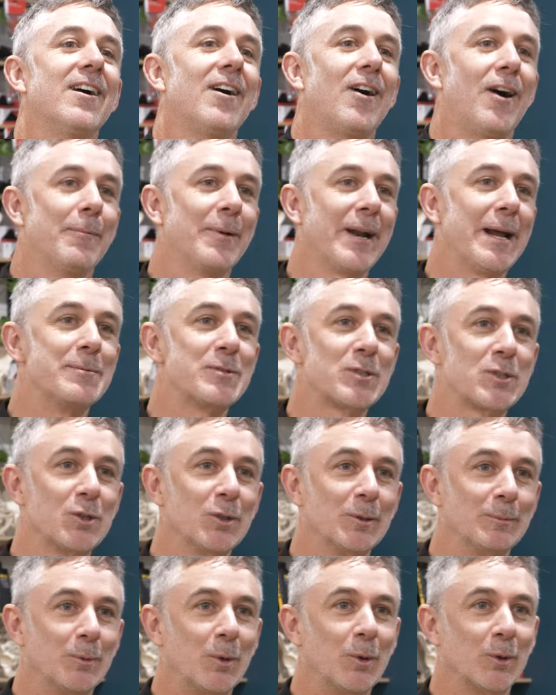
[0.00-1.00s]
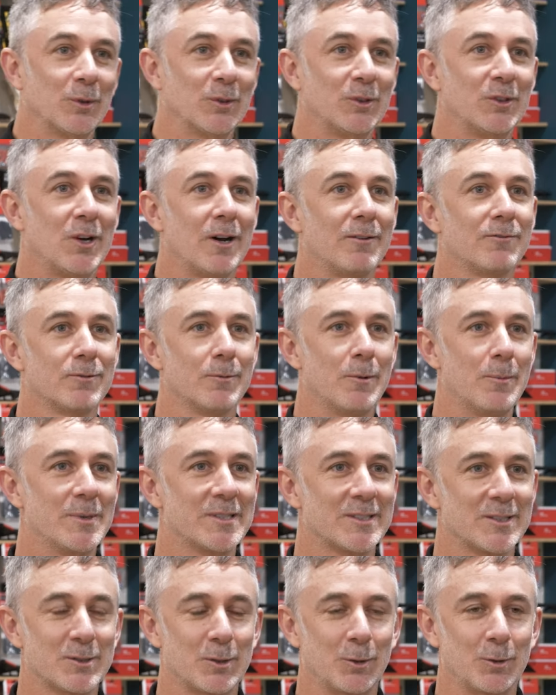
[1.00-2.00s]
Hi, my name's Stewart Morton. I'm from a
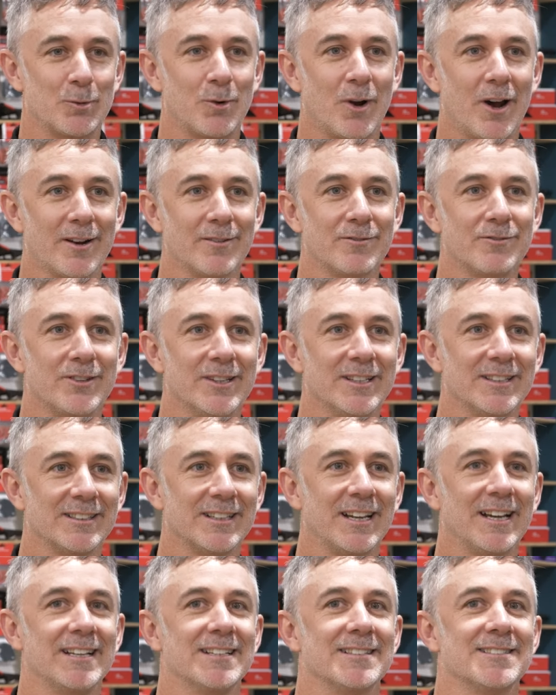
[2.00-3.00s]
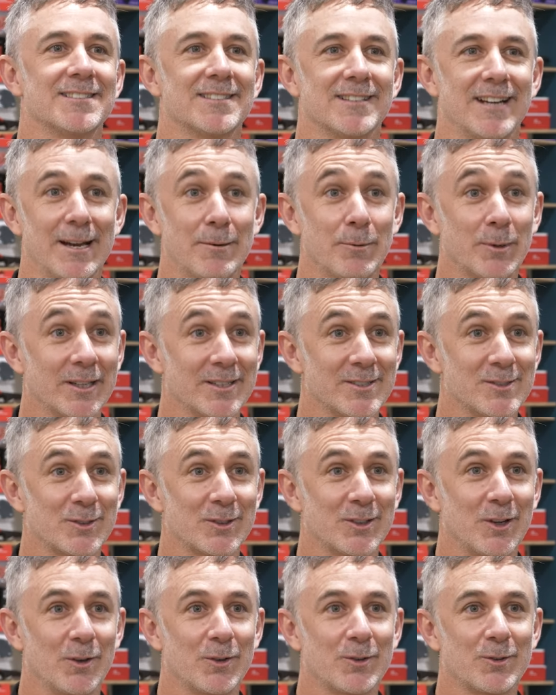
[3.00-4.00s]
business called RiderFit, and today we're going to
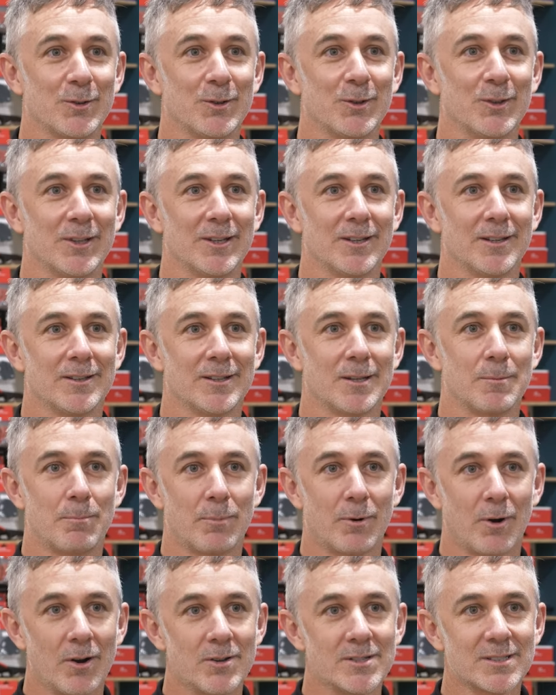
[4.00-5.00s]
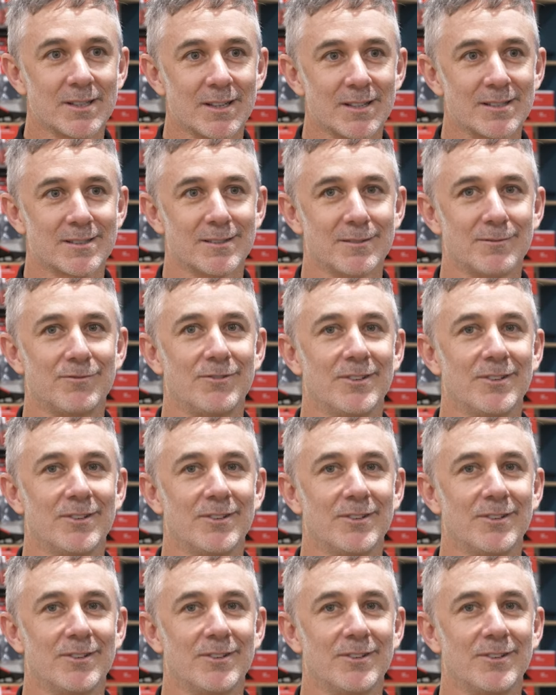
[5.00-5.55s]
sort of go through the, the process of